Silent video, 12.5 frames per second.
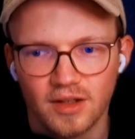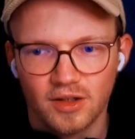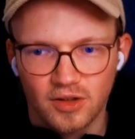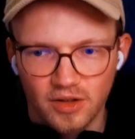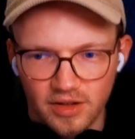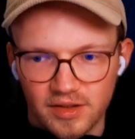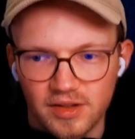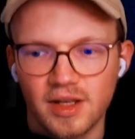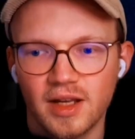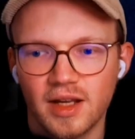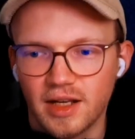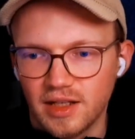Got it.
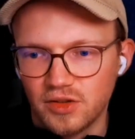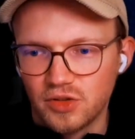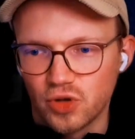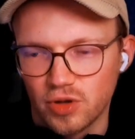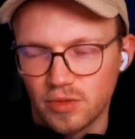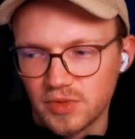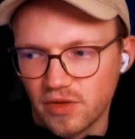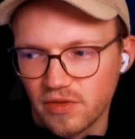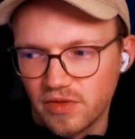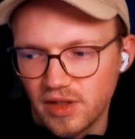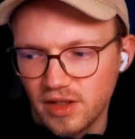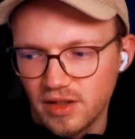In terms of
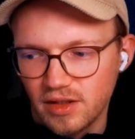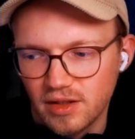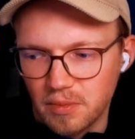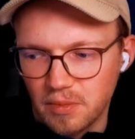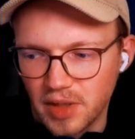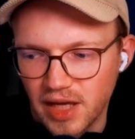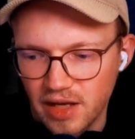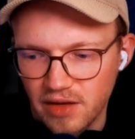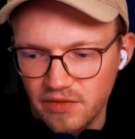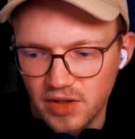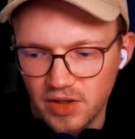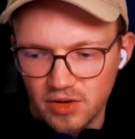the
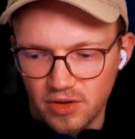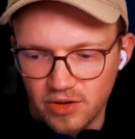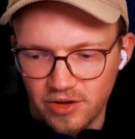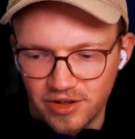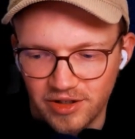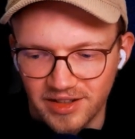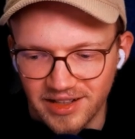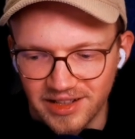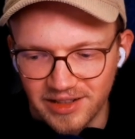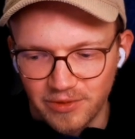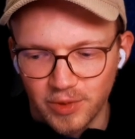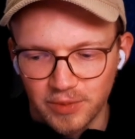behavior, or like
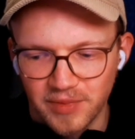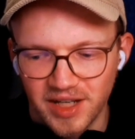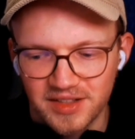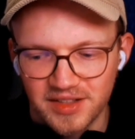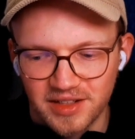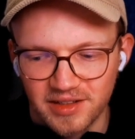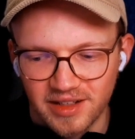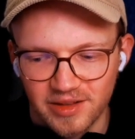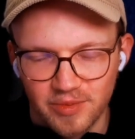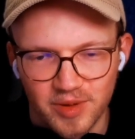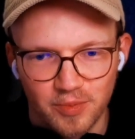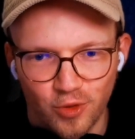what makes it a little
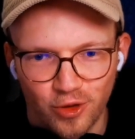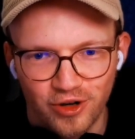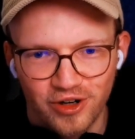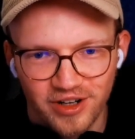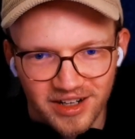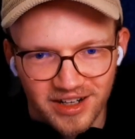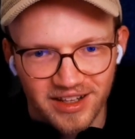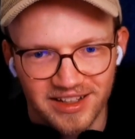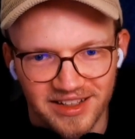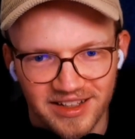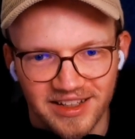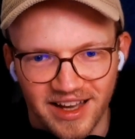bit more
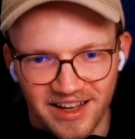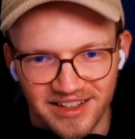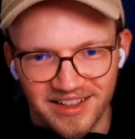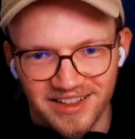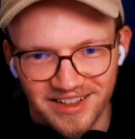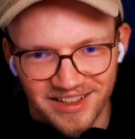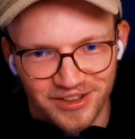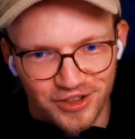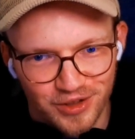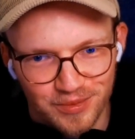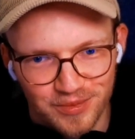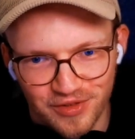like Caddy in
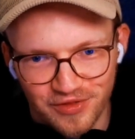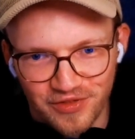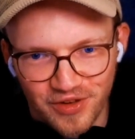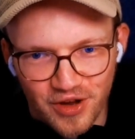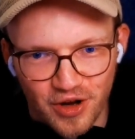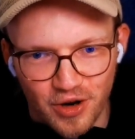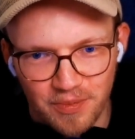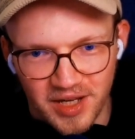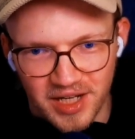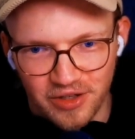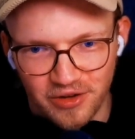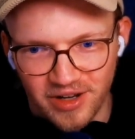terms of
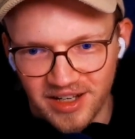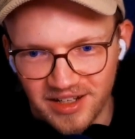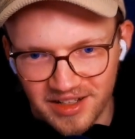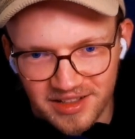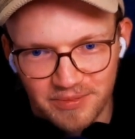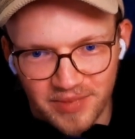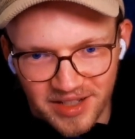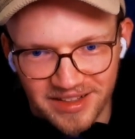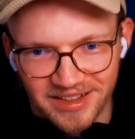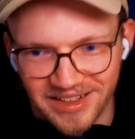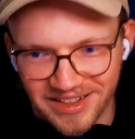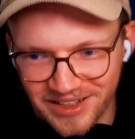opinionated, but
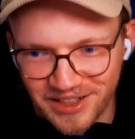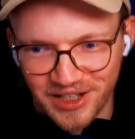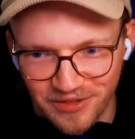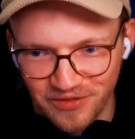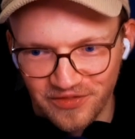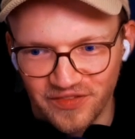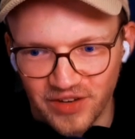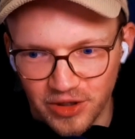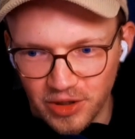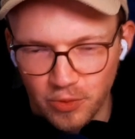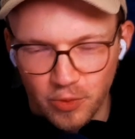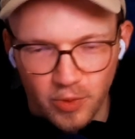like
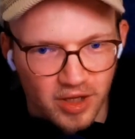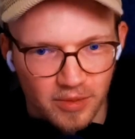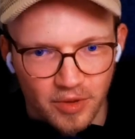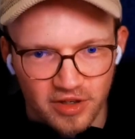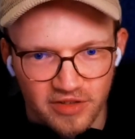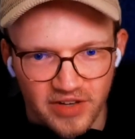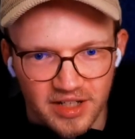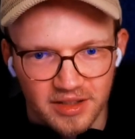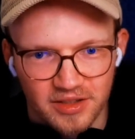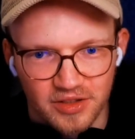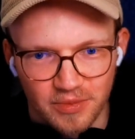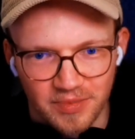very well motivated
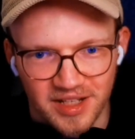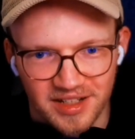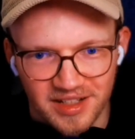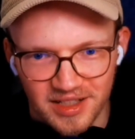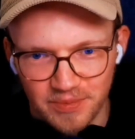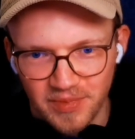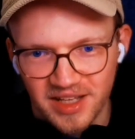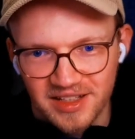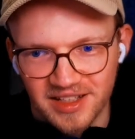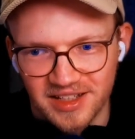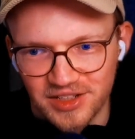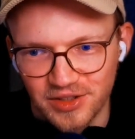opinions baked
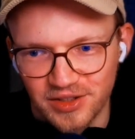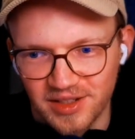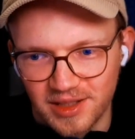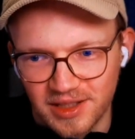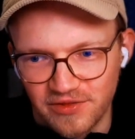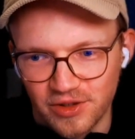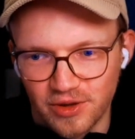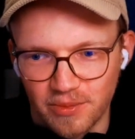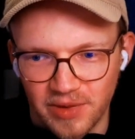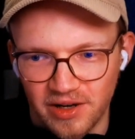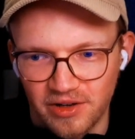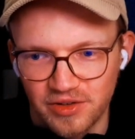into it, if you
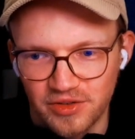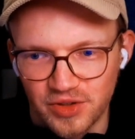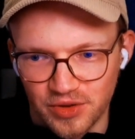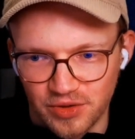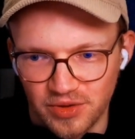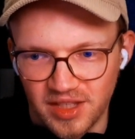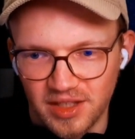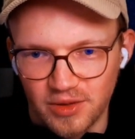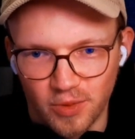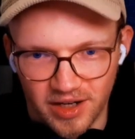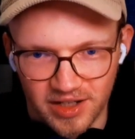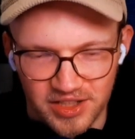compare it to the
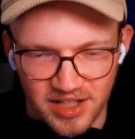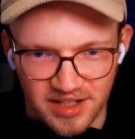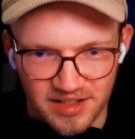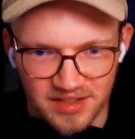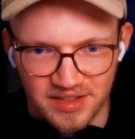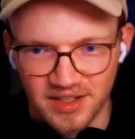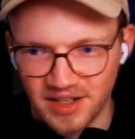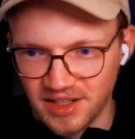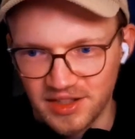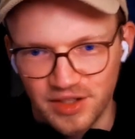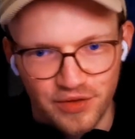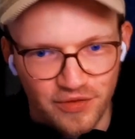YJS
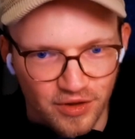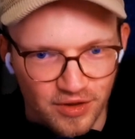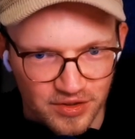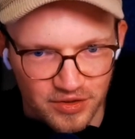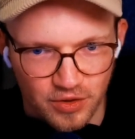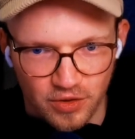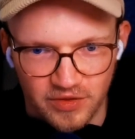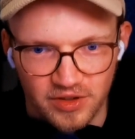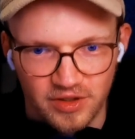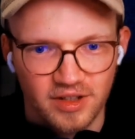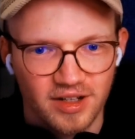default server,